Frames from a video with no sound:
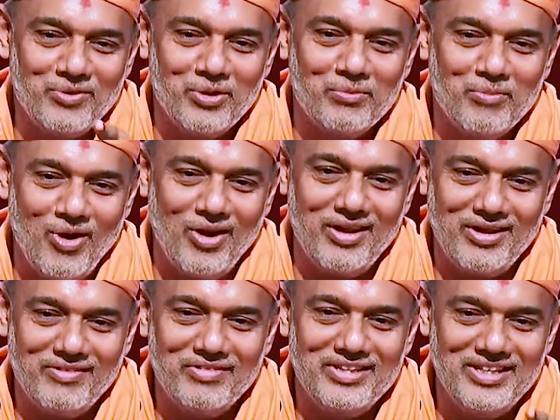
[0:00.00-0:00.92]
year old
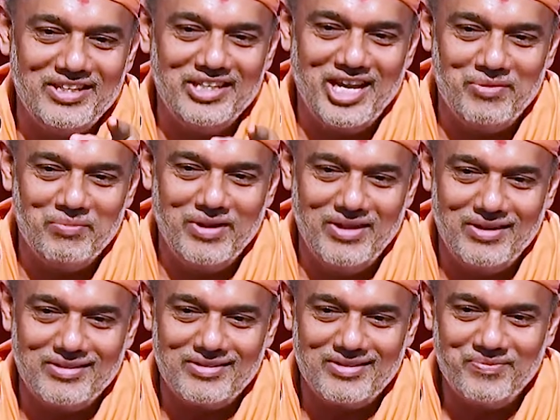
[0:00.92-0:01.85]
boy within 10
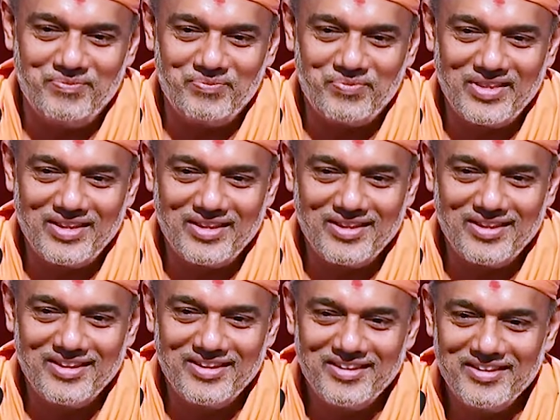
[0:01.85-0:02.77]
minutes.
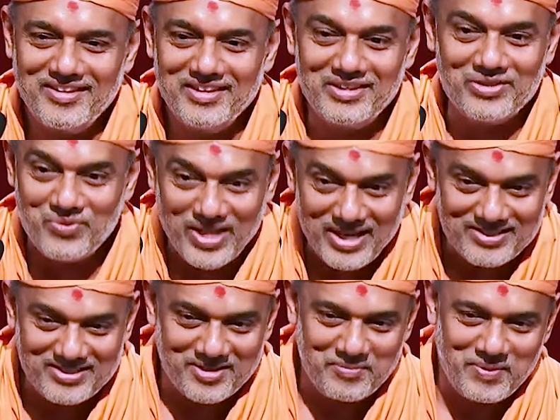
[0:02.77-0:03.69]
It's
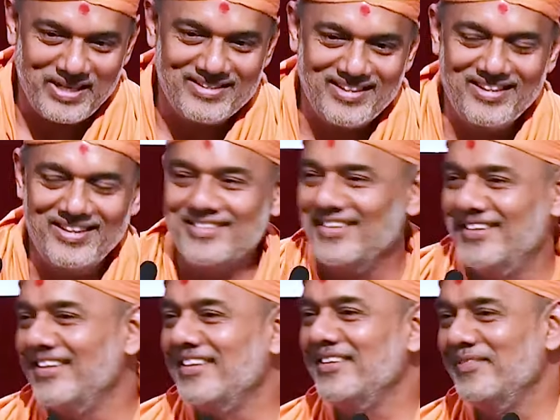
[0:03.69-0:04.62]
very surprising,
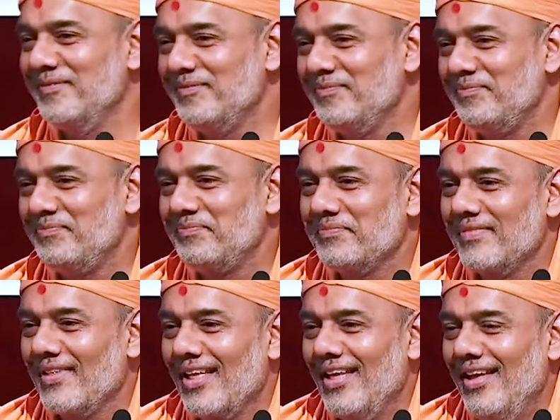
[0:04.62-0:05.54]
isn't it?
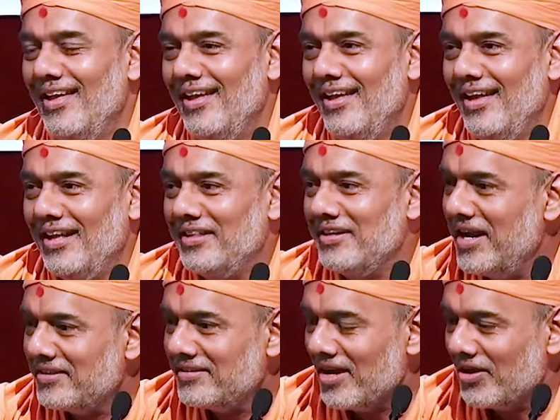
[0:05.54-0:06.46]
And the
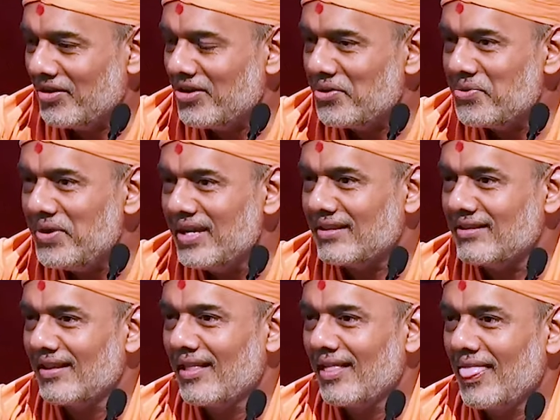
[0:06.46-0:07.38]
dad said, How did you do
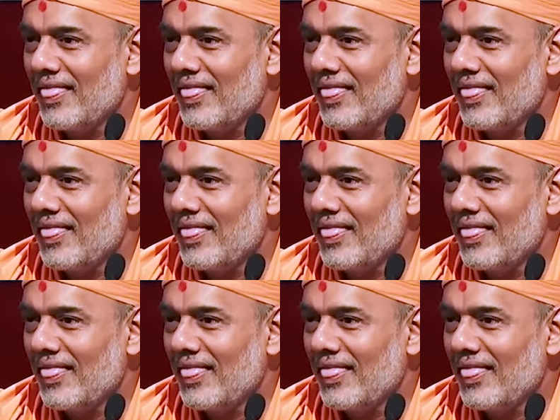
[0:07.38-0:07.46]
it?